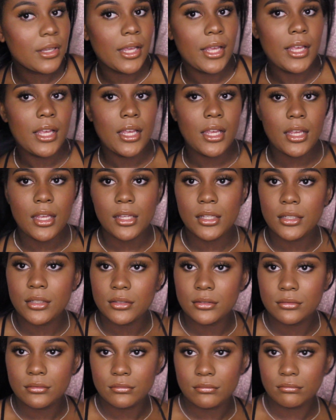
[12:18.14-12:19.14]
Okay,
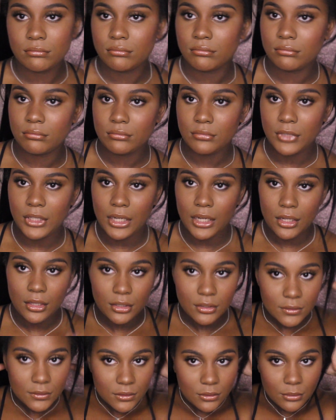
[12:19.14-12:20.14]

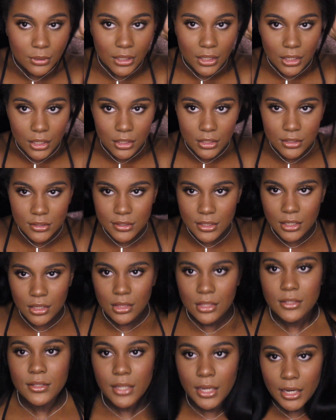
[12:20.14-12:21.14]
now let's go ahead and
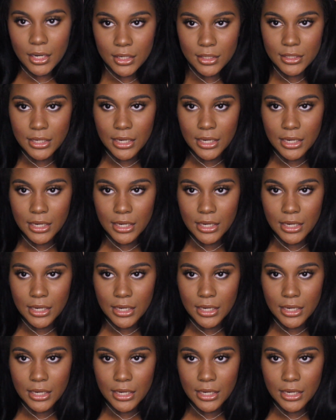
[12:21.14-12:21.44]
take this hair